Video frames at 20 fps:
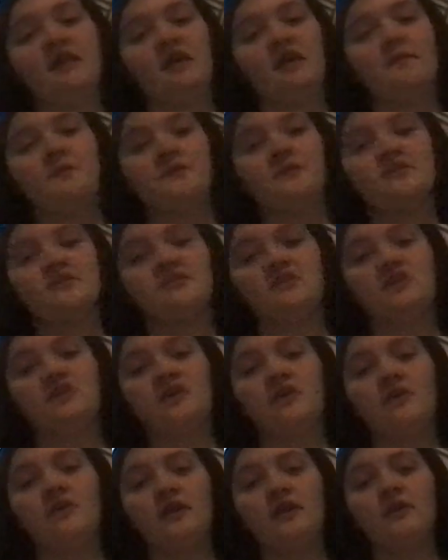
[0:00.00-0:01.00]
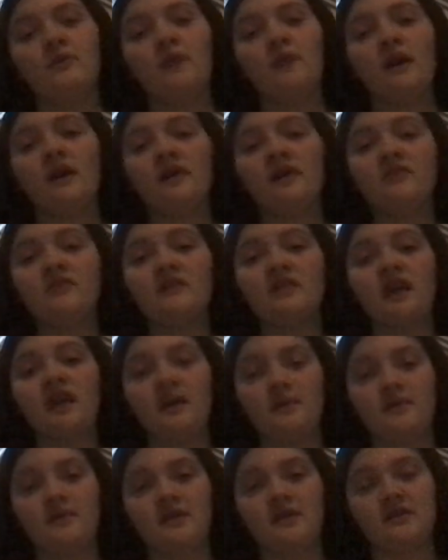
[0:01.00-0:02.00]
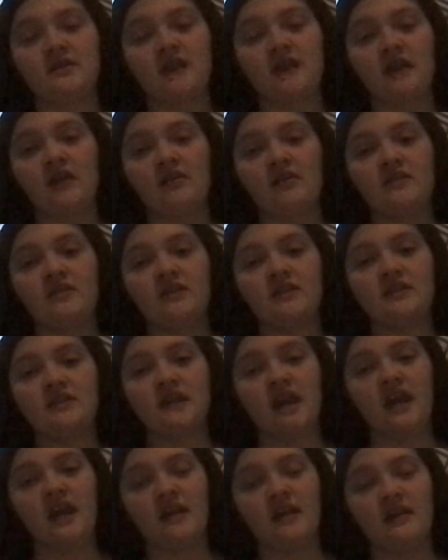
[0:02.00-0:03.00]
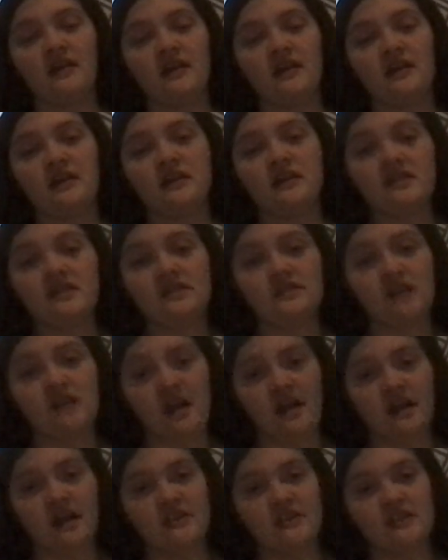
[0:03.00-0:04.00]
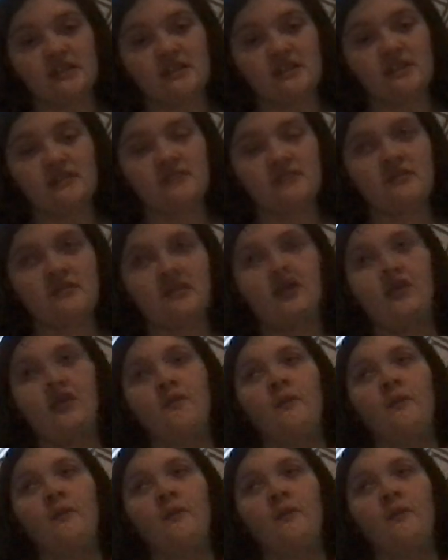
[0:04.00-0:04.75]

leopards, and only one of the leopards out of the 10 decided to go